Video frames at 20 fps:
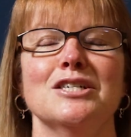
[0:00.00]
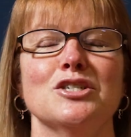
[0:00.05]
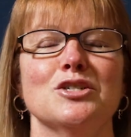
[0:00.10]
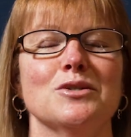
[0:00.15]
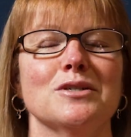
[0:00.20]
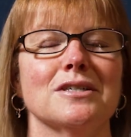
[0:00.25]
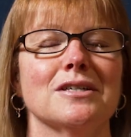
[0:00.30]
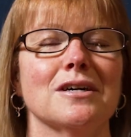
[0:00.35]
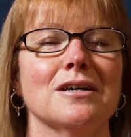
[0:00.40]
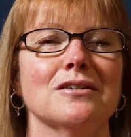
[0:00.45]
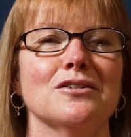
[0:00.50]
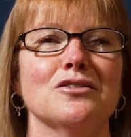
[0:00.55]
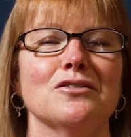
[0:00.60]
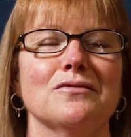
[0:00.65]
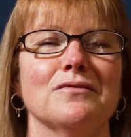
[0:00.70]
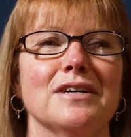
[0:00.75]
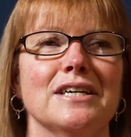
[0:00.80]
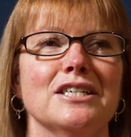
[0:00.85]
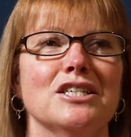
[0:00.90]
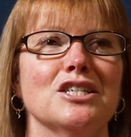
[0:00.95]
So at
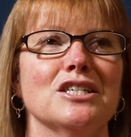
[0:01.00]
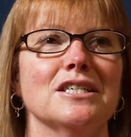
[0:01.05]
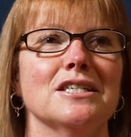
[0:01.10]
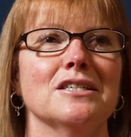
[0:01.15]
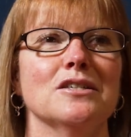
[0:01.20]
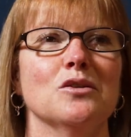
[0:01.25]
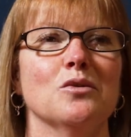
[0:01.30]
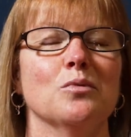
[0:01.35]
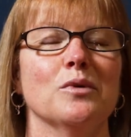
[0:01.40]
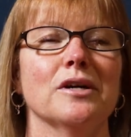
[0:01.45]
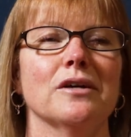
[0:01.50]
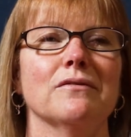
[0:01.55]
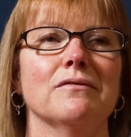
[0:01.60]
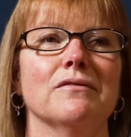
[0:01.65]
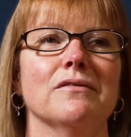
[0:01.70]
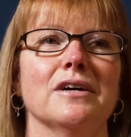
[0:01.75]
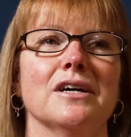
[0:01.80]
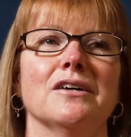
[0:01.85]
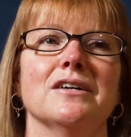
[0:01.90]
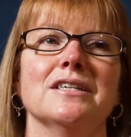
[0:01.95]
conservation, we are
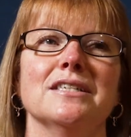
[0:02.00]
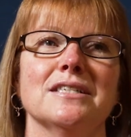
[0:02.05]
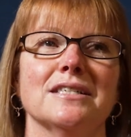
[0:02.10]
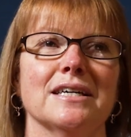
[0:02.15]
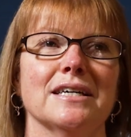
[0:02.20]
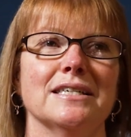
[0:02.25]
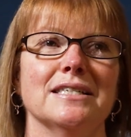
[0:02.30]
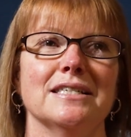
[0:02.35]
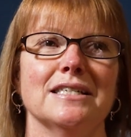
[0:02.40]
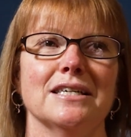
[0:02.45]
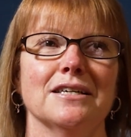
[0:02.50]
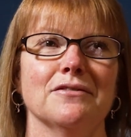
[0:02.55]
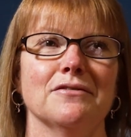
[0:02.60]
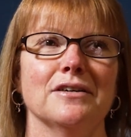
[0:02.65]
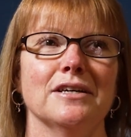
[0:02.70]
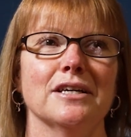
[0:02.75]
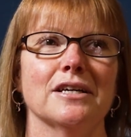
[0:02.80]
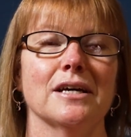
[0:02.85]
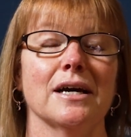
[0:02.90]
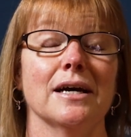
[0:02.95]
very
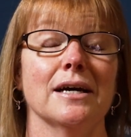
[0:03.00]
scientific.